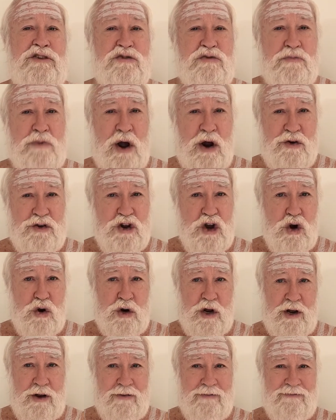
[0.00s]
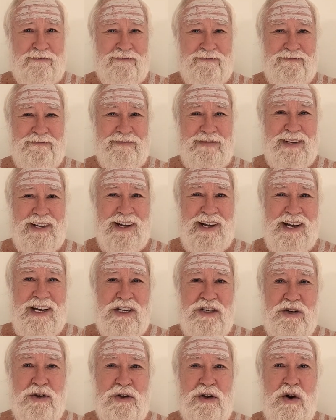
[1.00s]
you about yoga.
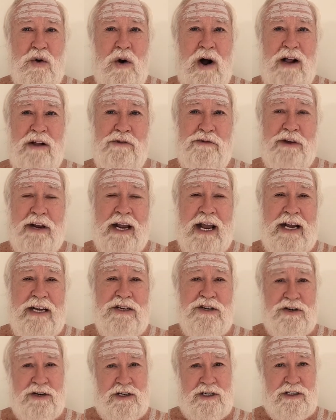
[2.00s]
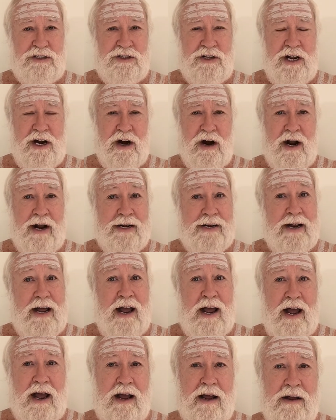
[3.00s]
So the qualification is there,
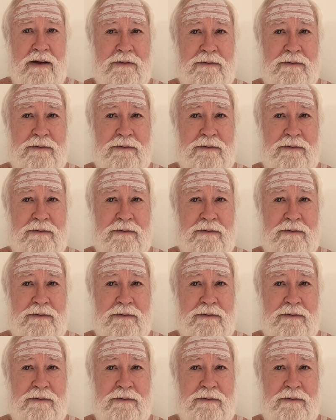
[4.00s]
Atā.